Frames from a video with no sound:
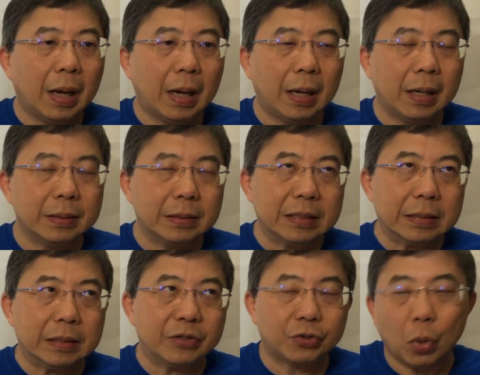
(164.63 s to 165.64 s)

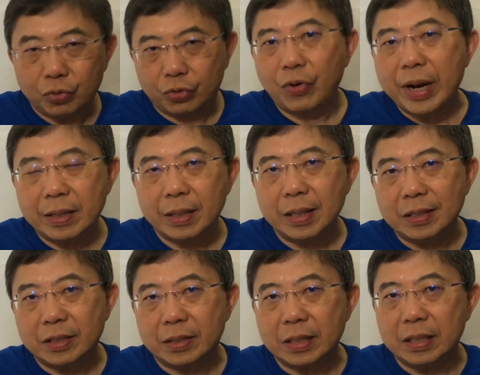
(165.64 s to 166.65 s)
The sole trader
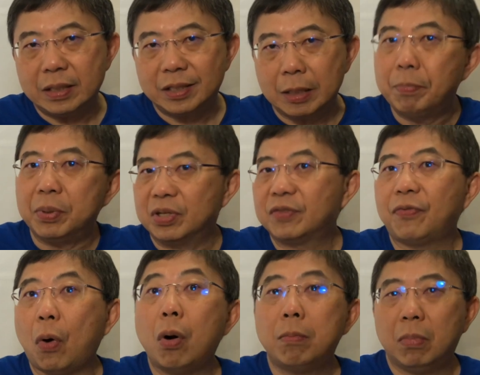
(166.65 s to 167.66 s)
is the simplest
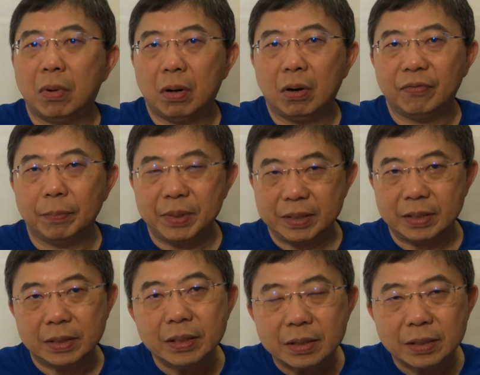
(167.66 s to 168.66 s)
form of a
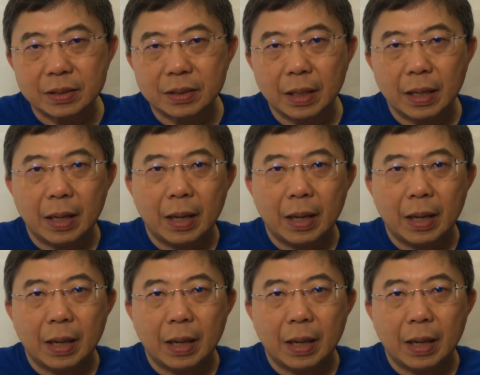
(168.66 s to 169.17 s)
business.